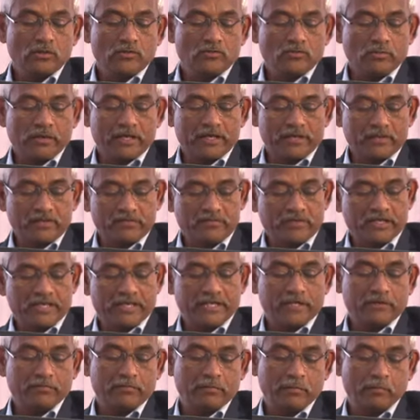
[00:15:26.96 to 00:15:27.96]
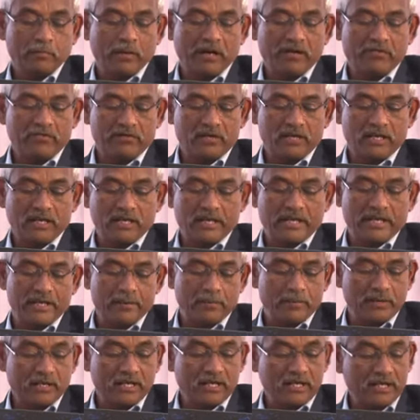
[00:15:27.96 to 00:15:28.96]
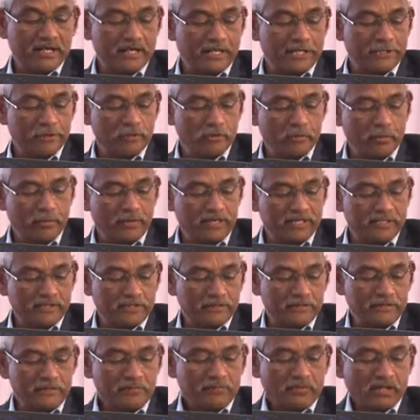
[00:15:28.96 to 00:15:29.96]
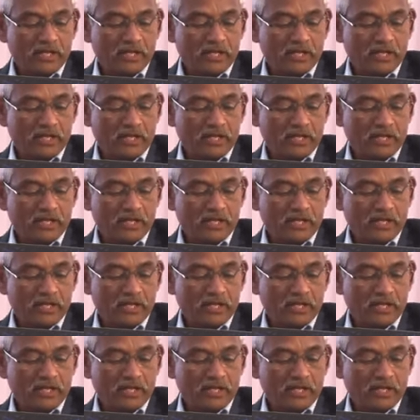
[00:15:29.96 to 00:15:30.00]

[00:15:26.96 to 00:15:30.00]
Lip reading: by way of power, labor and equipment,